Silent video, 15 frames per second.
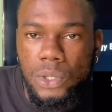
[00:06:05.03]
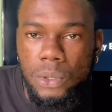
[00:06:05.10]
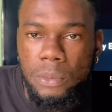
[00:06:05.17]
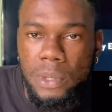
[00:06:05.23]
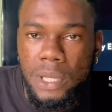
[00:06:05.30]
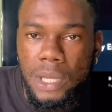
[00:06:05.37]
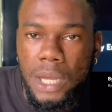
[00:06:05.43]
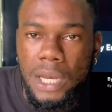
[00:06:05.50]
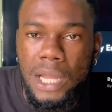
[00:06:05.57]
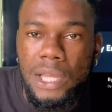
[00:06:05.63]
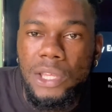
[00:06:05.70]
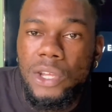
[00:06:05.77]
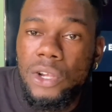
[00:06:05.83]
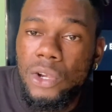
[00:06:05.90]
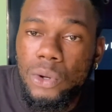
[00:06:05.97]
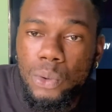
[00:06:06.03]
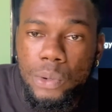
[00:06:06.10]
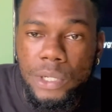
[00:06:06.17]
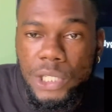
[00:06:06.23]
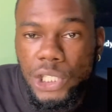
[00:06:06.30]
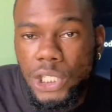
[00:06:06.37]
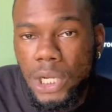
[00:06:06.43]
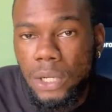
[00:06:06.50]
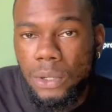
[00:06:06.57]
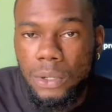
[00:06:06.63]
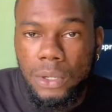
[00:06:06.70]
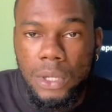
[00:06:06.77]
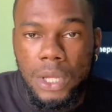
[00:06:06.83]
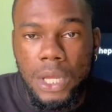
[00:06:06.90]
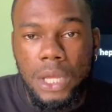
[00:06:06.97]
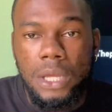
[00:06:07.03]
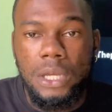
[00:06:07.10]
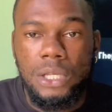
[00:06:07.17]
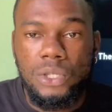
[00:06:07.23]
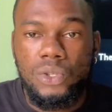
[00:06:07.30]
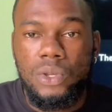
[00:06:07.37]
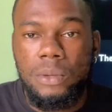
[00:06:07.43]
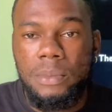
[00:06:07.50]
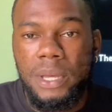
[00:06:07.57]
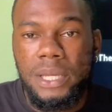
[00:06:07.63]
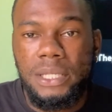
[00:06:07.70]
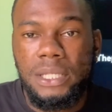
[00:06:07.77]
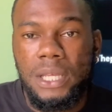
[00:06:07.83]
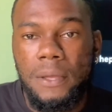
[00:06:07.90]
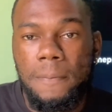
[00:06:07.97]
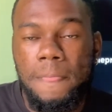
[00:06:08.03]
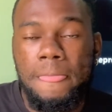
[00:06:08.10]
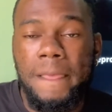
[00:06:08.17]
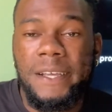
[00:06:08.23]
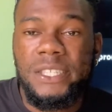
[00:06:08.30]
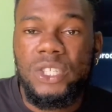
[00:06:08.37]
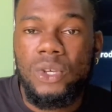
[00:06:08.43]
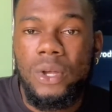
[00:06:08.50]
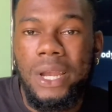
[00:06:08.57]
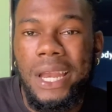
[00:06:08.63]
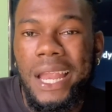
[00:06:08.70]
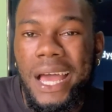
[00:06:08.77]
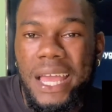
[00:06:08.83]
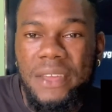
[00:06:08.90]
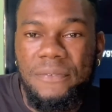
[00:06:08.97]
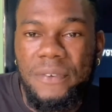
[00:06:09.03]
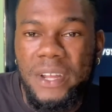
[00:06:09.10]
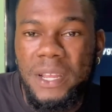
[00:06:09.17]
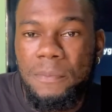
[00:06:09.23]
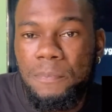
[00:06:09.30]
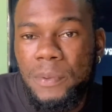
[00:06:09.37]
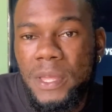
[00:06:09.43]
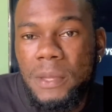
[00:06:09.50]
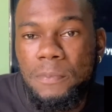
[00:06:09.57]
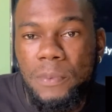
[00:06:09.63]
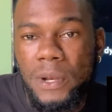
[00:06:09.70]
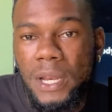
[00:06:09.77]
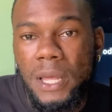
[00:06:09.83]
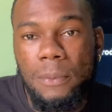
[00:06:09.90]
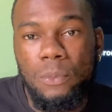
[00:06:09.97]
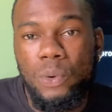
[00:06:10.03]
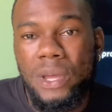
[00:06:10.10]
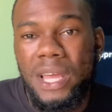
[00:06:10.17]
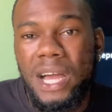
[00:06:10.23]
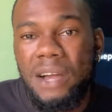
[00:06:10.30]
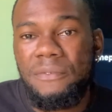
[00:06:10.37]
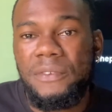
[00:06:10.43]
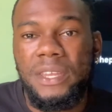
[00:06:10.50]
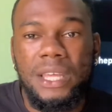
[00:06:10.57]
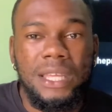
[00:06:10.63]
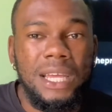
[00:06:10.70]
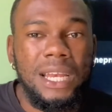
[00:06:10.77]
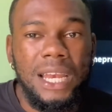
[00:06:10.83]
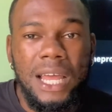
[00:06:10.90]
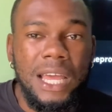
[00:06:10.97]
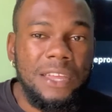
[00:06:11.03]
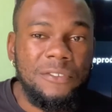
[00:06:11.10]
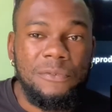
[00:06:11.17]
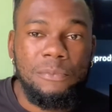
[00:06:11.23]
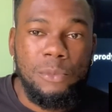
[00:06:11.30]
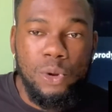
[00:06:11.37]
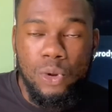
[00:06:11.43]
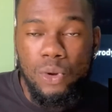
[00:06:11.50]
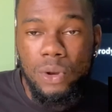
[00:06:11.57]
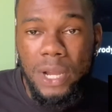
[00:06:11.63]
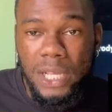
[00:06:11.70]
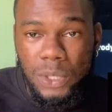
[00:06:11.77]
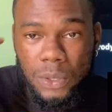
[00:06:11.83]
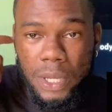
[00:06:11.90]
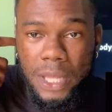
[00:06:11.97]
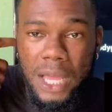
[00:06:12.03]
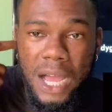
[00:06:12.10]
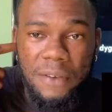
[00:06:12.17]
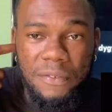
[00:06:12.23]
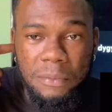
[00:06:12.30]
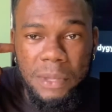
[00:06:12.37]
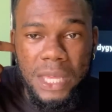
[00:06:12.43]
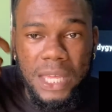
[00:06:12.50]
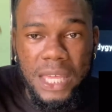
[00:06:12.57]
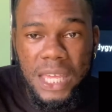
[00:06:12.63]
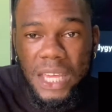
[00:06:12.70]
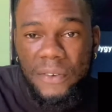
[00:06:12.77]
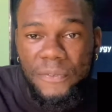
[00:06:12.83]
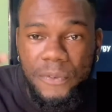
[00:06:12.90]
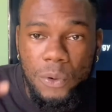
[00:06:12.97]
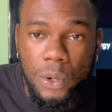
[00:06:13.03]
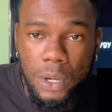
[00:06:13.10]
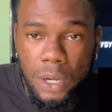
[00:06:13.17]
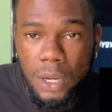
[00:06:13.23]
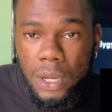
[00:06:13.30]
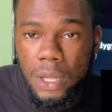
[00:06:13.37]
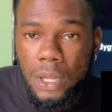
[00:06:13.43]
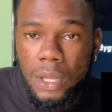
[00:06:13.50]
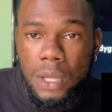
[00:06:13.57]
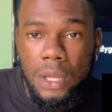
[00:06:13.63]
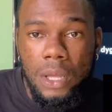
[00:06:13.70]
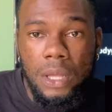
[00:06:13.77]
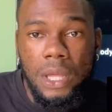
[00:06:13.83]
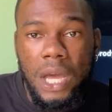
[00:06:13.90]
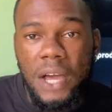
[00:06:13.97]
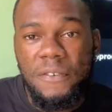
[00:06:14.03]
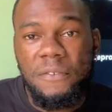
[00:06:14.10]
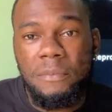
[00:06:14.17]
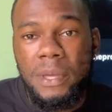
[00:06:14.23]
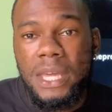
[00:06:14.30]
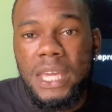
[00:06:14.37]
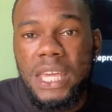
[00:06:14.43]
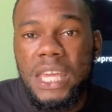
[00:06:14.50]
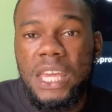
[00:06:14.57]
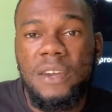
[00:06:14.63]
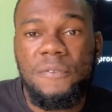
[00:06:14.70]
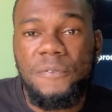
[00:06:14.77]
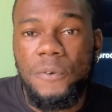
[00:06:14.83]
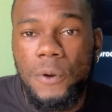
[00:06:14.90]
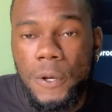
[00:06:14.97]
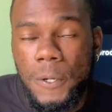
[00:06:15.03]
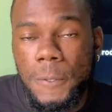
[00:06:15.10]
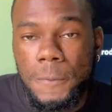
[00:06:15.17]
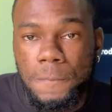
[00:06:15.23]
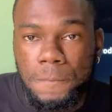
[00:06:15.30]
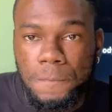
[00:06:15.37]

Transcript: to me? And I hear one shadow. You see me and say, I saw life and the people them we have in your life, bro. That's why you have to be careful. You have to be careful of